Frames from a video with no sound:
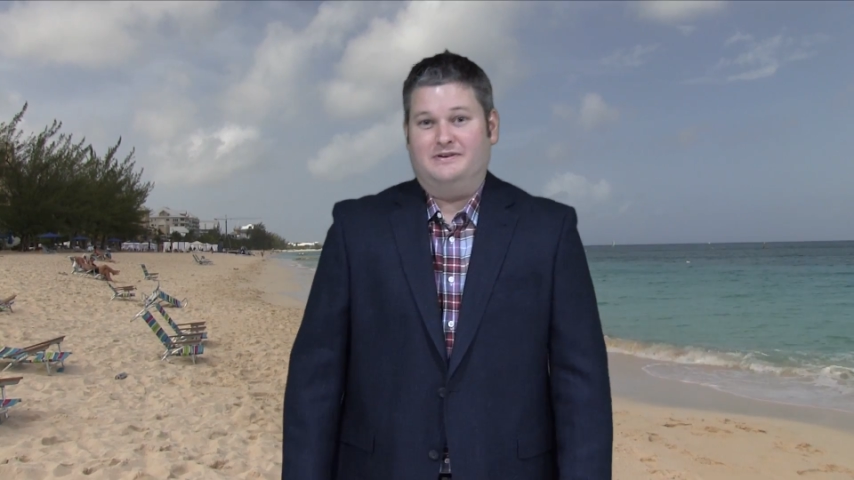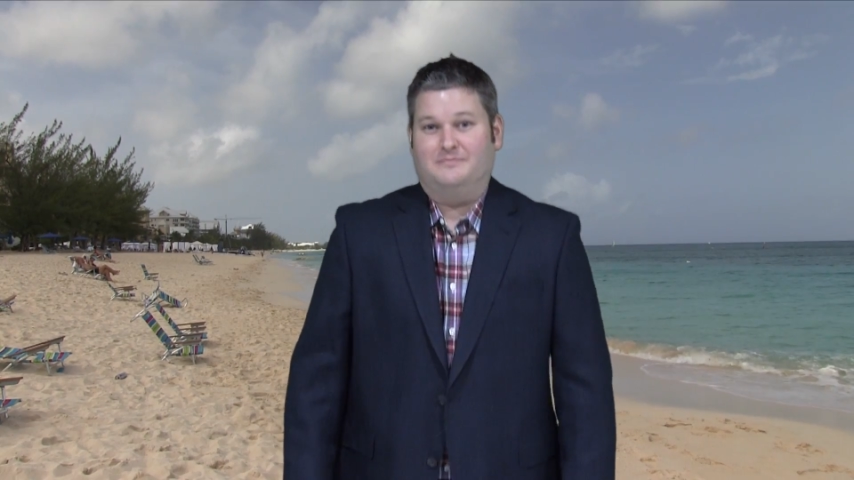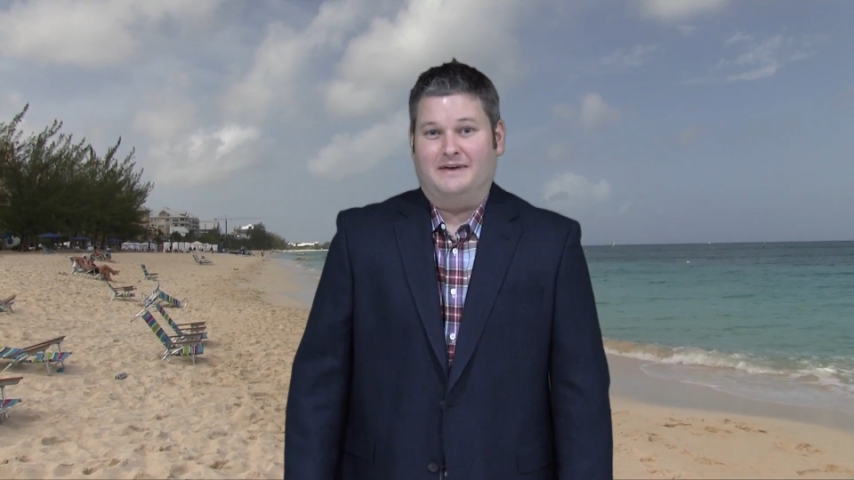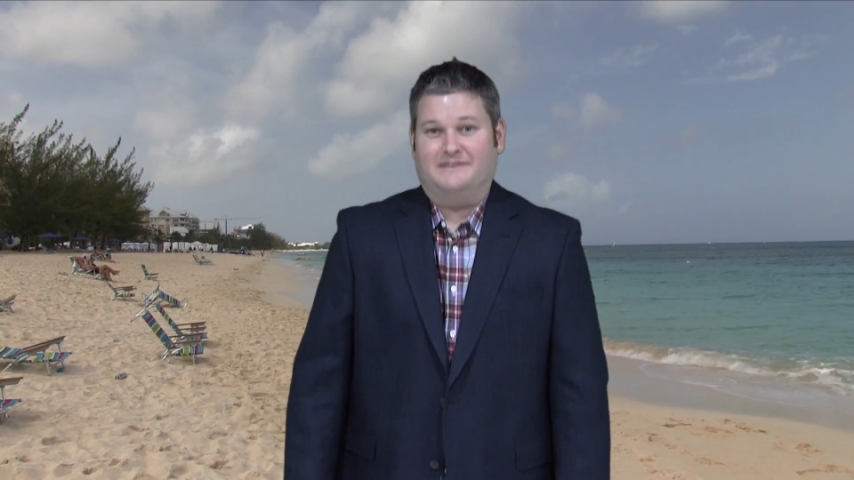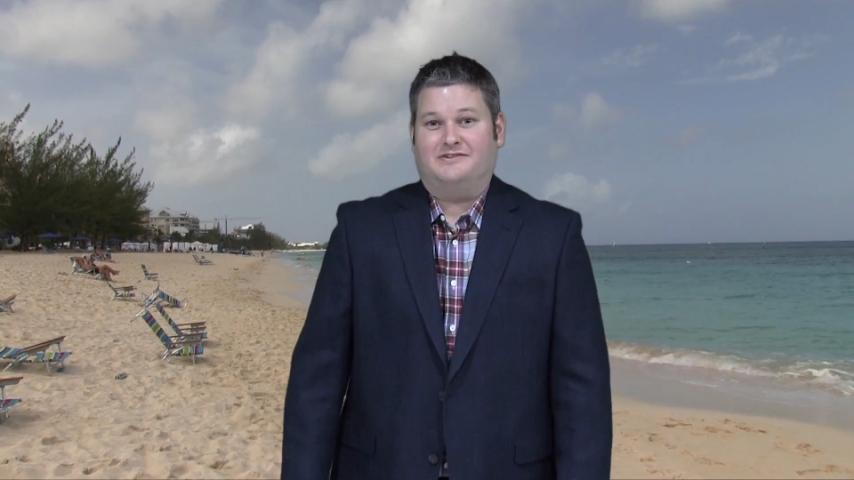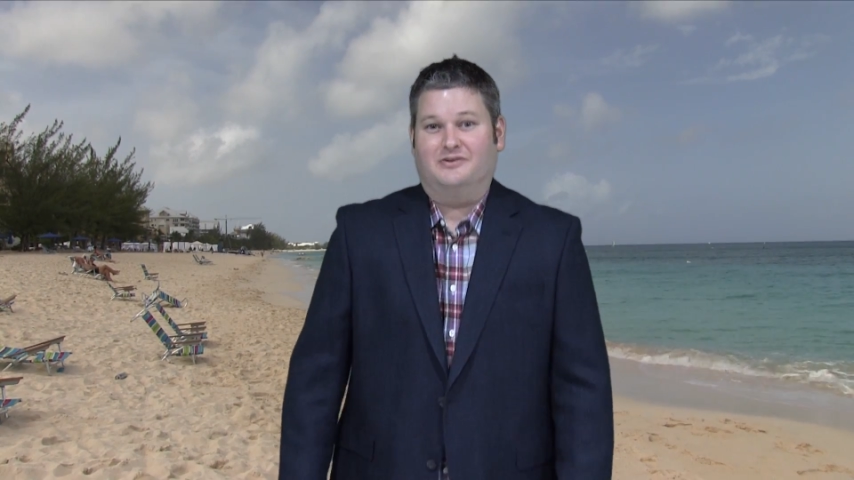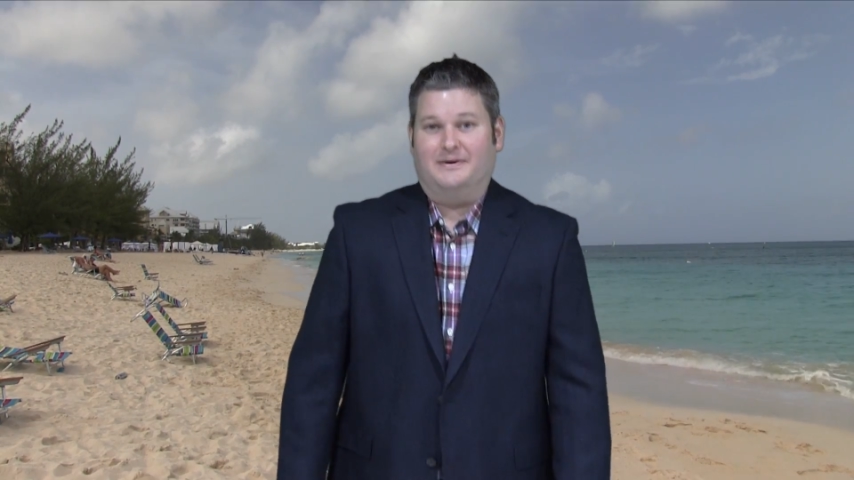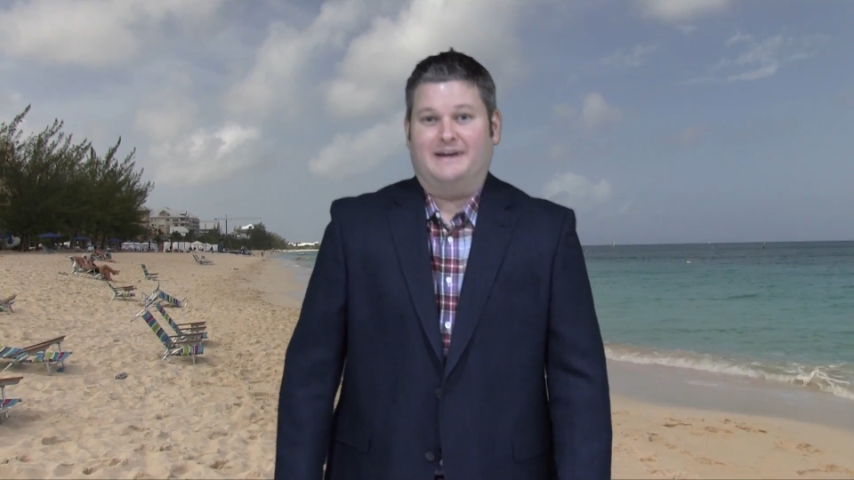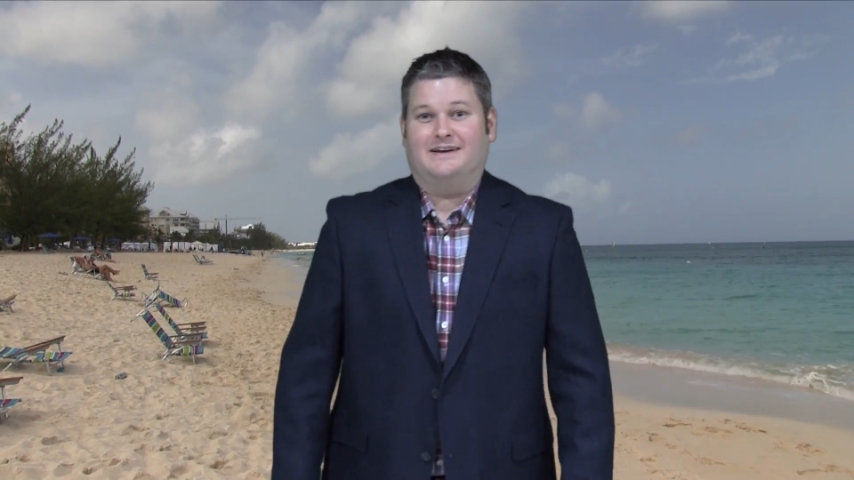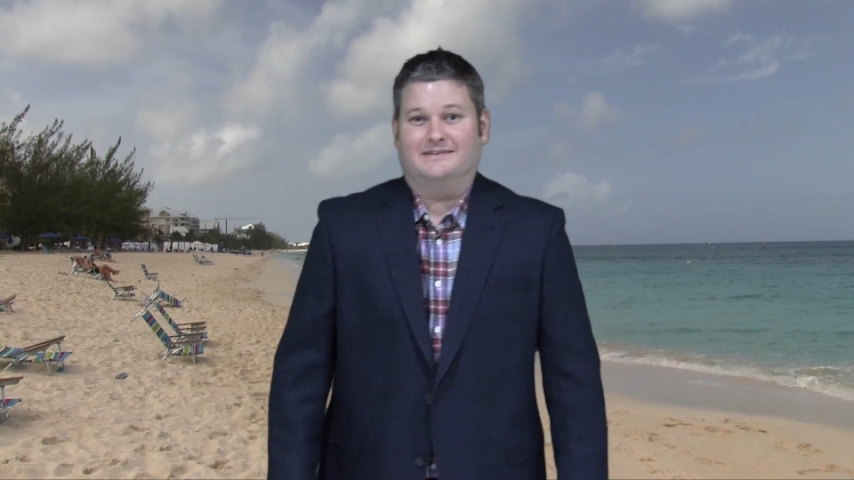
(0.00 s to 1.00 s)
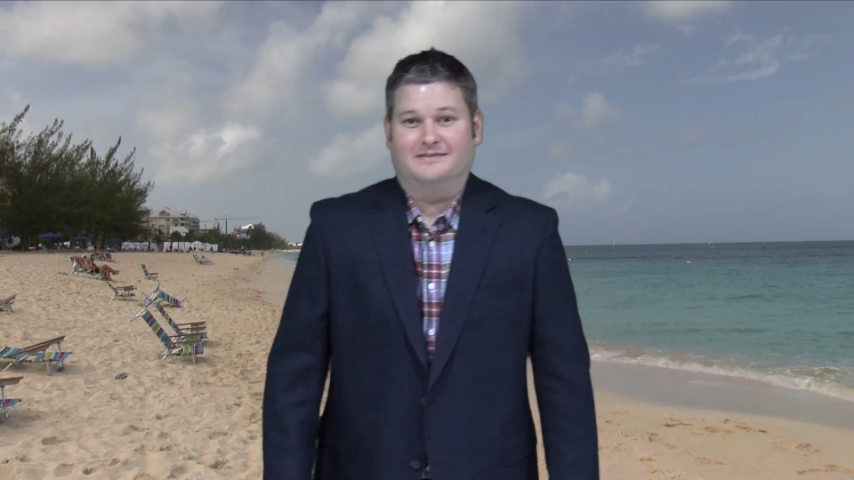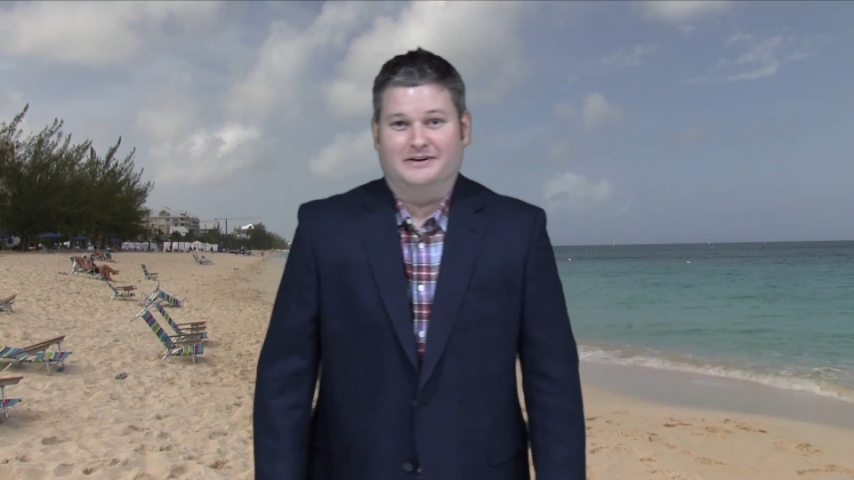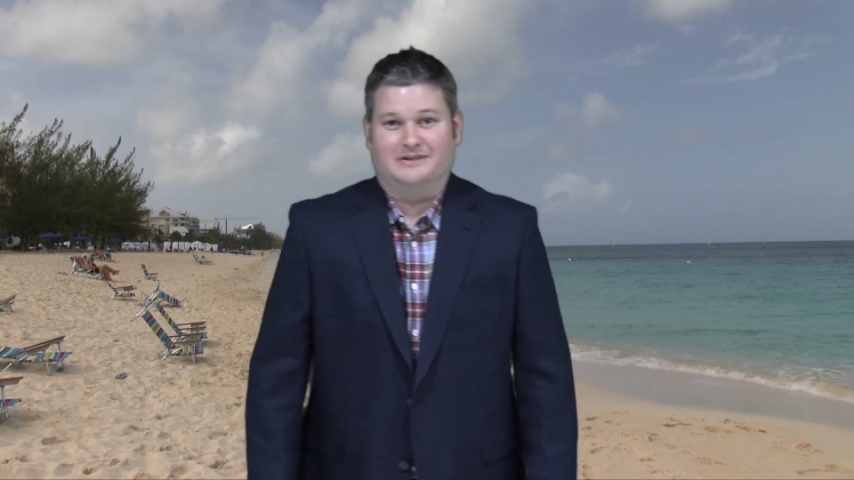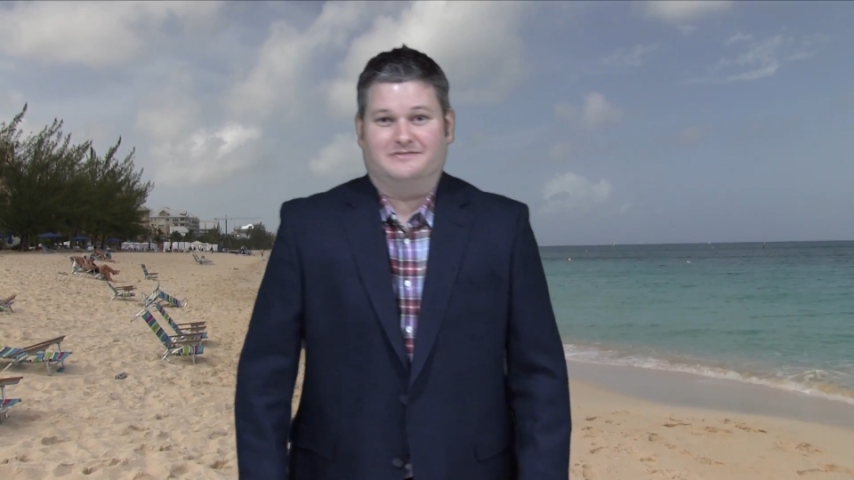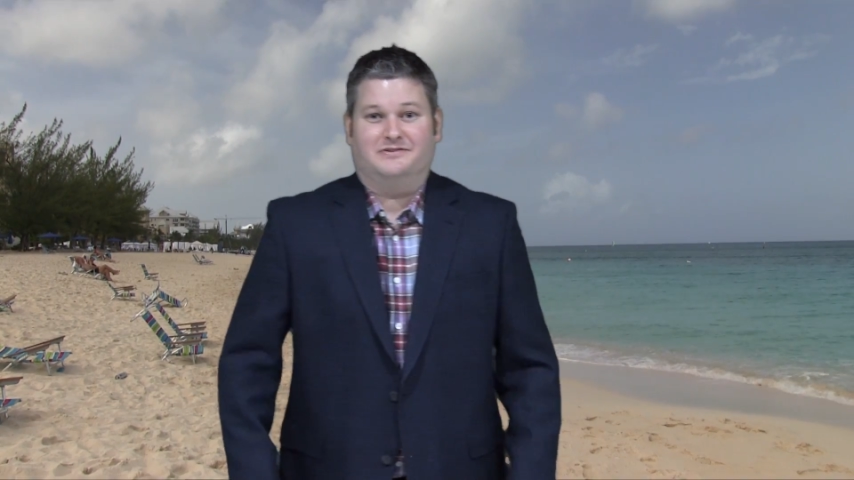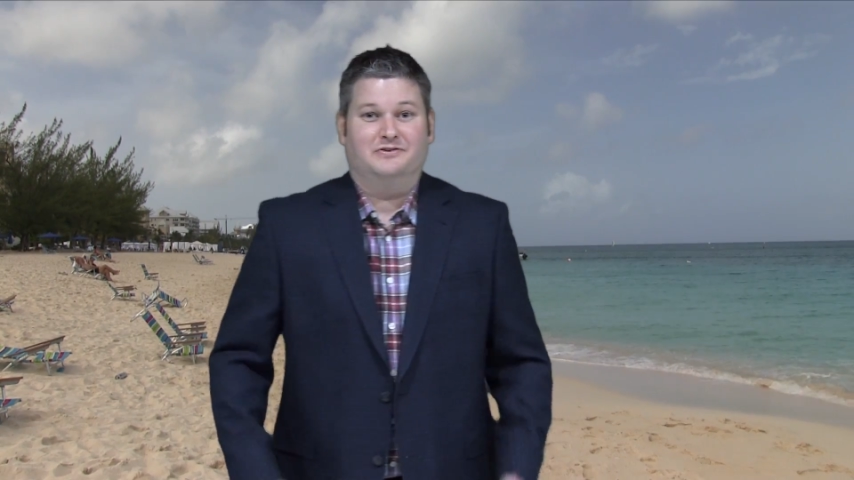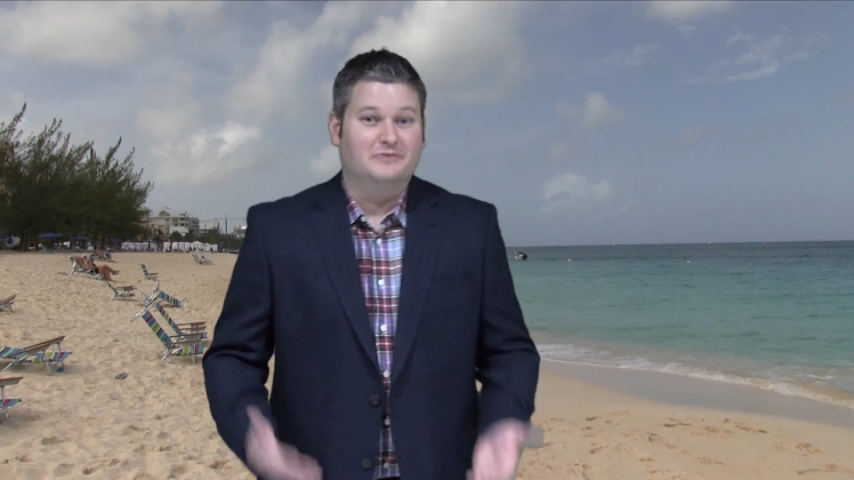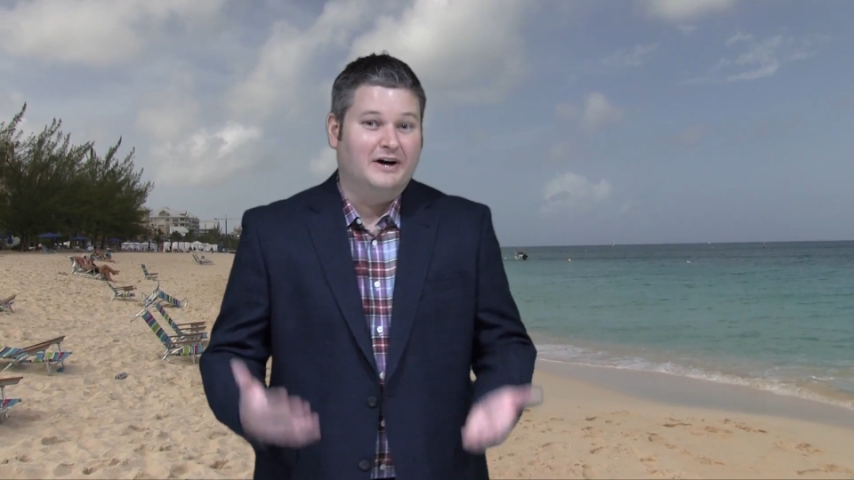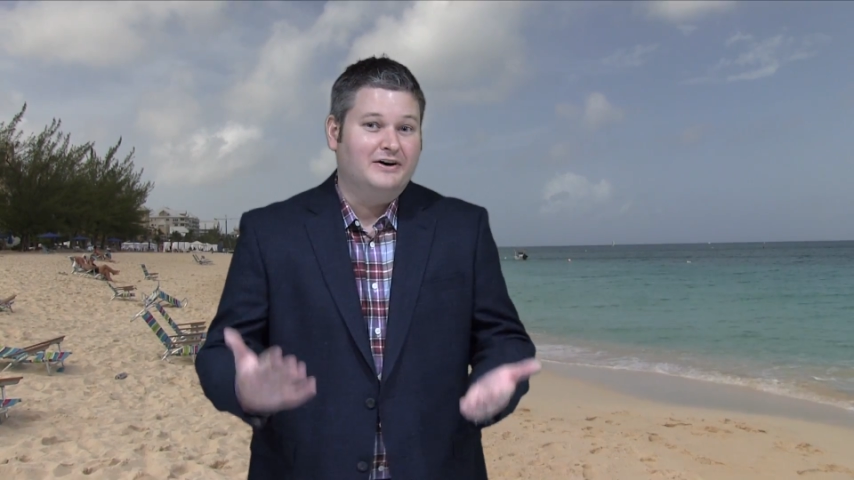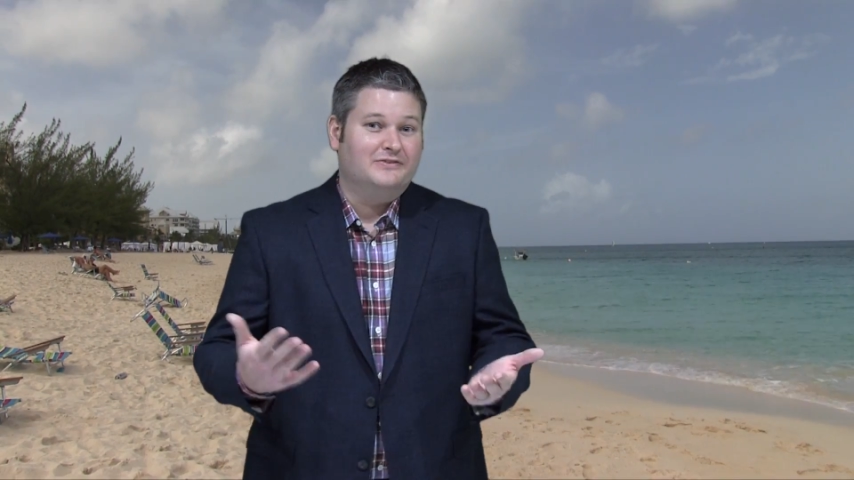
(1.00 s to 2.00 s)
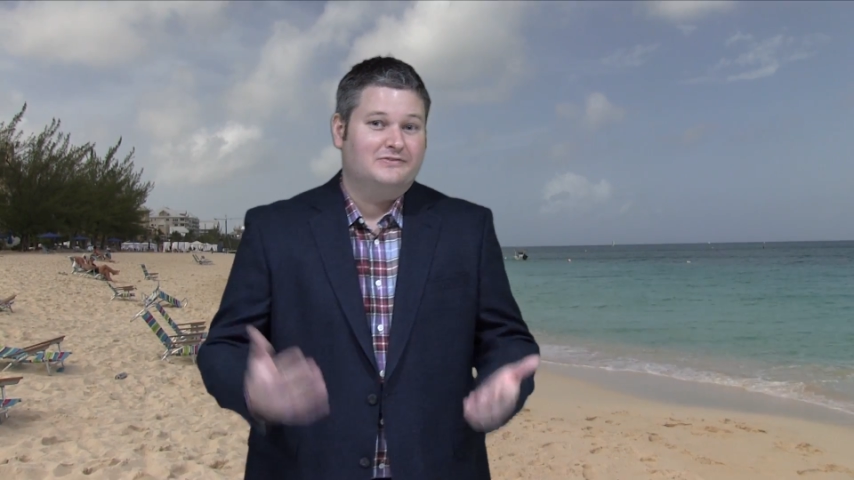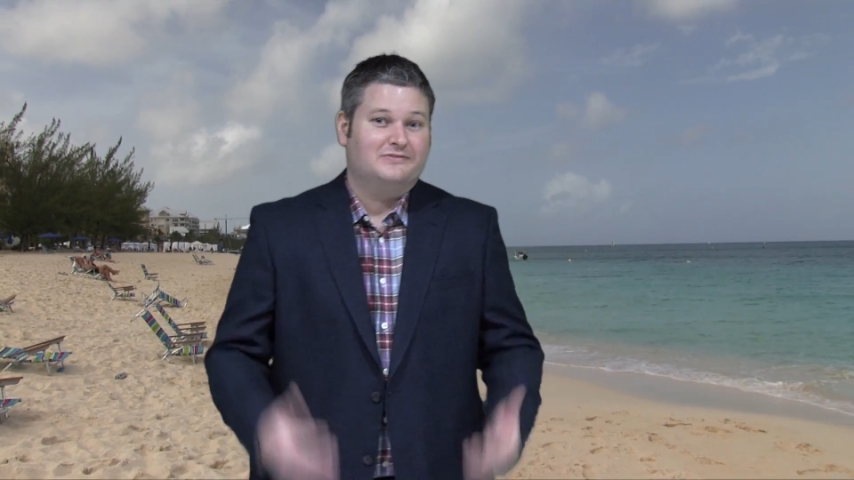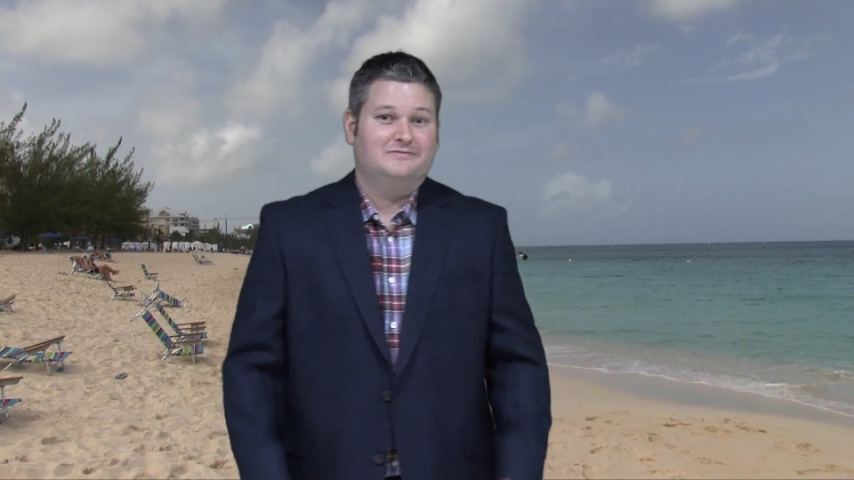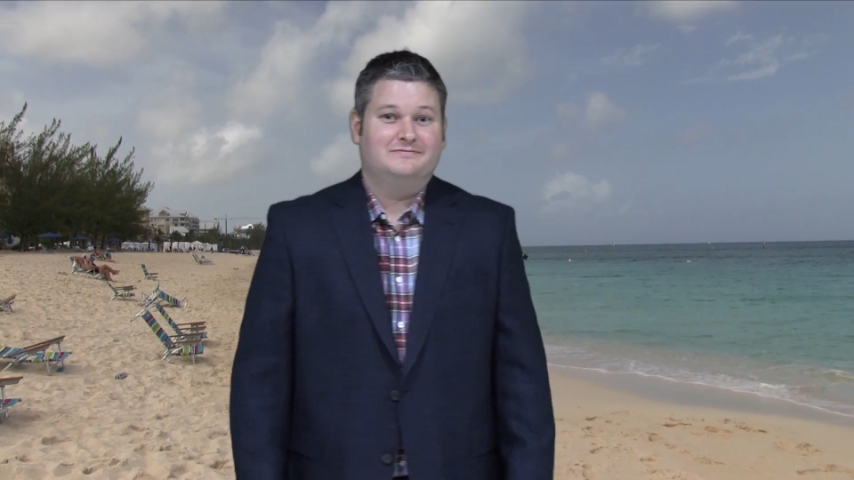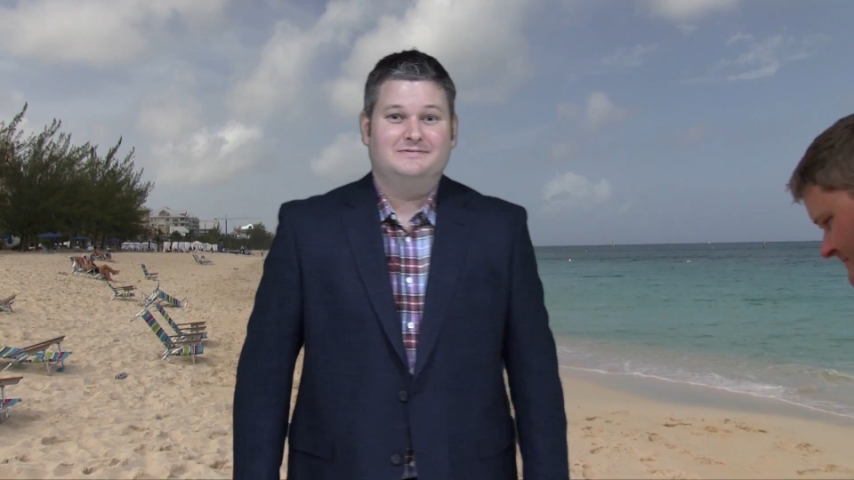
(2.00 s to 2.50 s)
but you may still make it to victory. Who knows?